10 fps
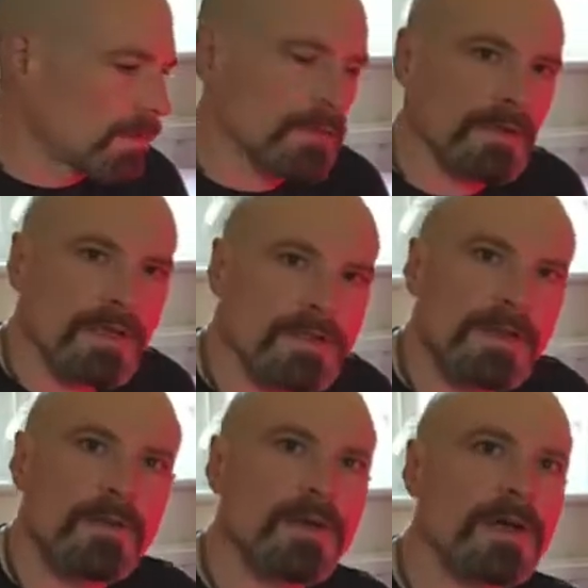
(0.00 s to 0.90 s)
Okay, so
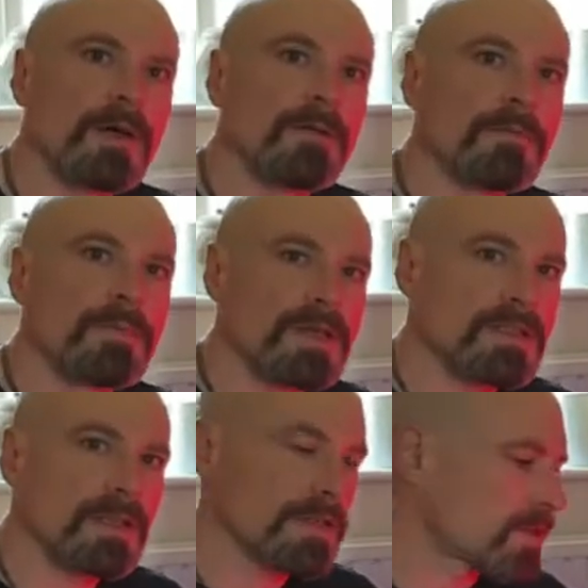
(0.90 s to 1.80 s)
here we are
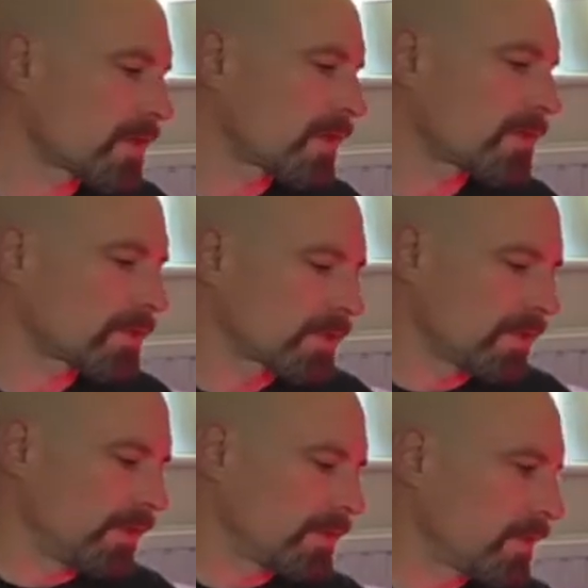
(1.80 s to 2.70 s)
basically set up.
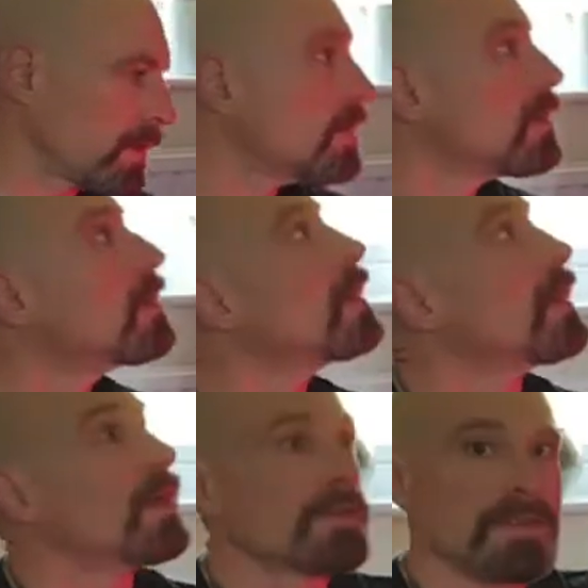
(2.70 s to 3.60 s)

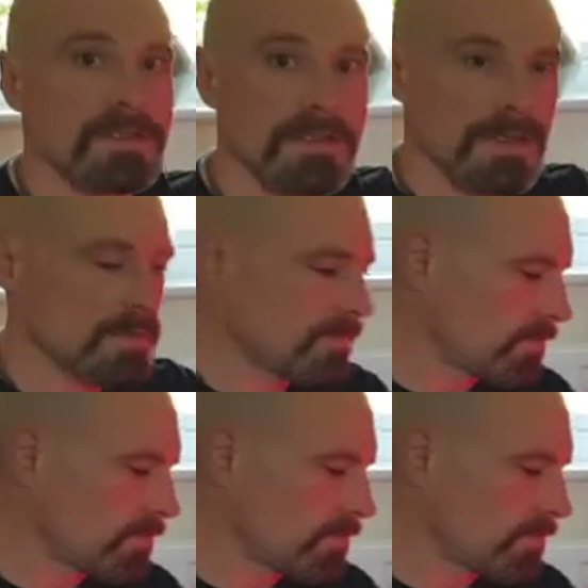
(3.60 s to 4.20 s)
As you can see,